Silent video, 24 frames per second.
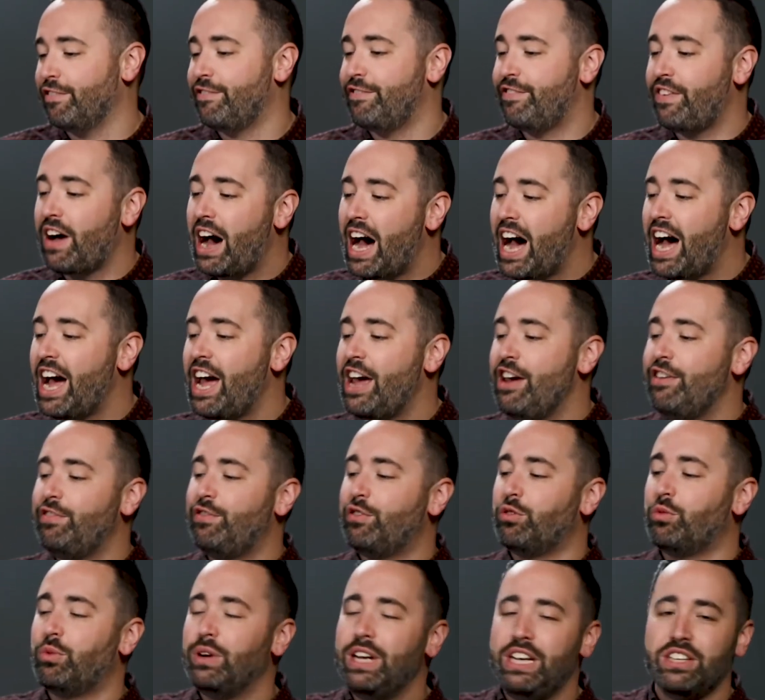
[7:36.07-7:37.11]

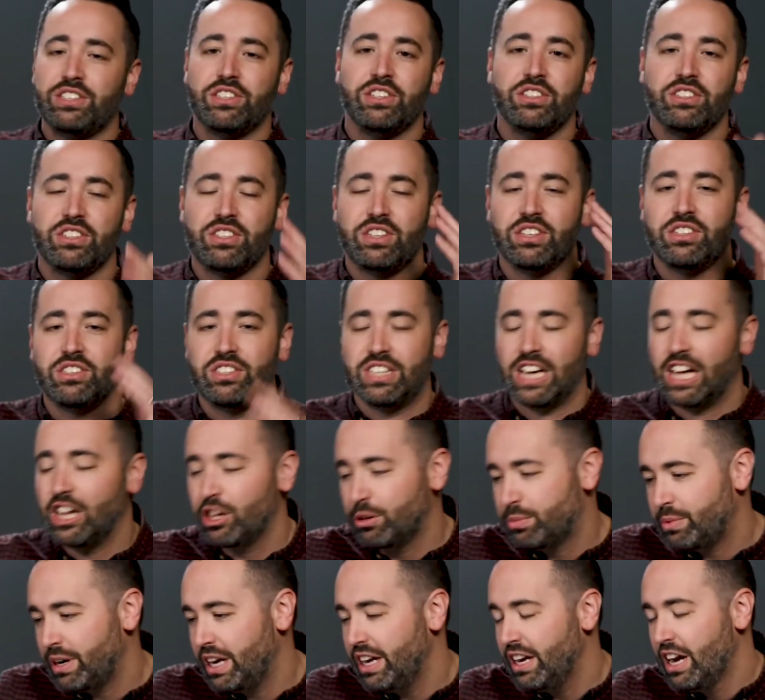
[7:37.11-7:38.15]
5 reasons to
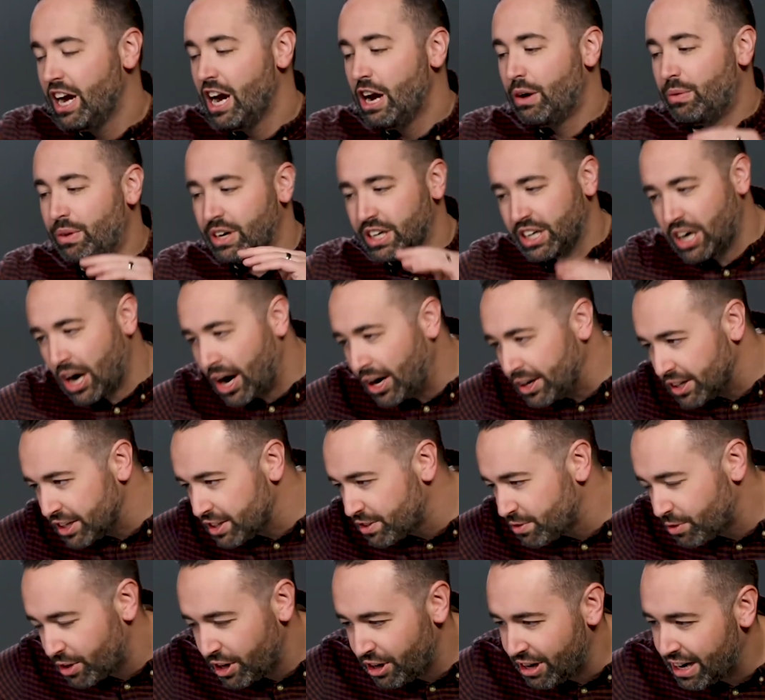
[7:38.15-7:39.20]
celebrate,
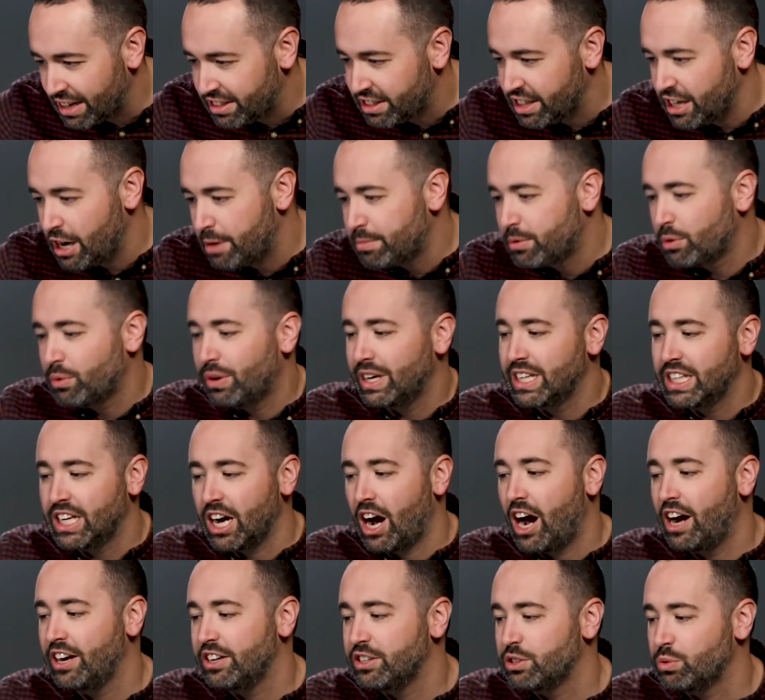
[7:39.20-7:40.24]
regardless where you're at. Say, number 1,
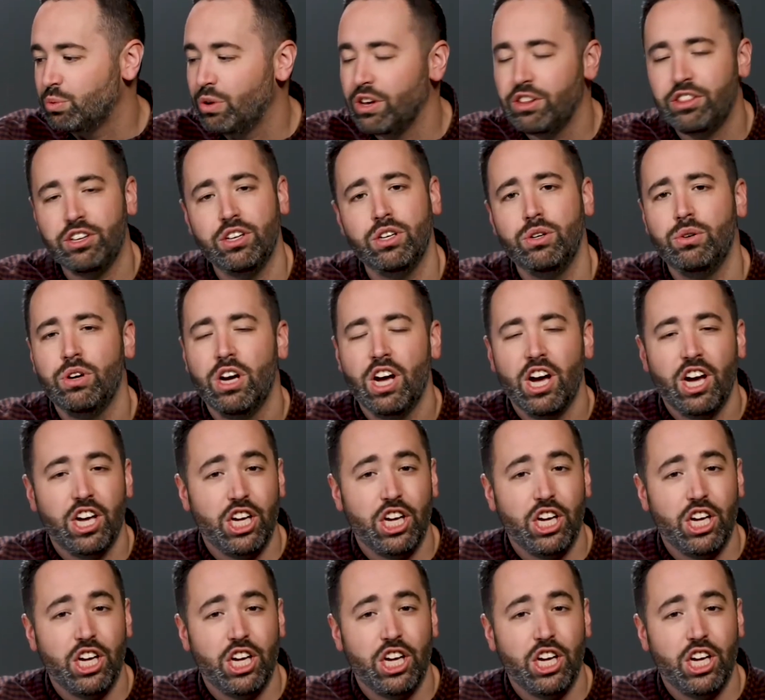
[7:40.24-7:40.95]
God is with you.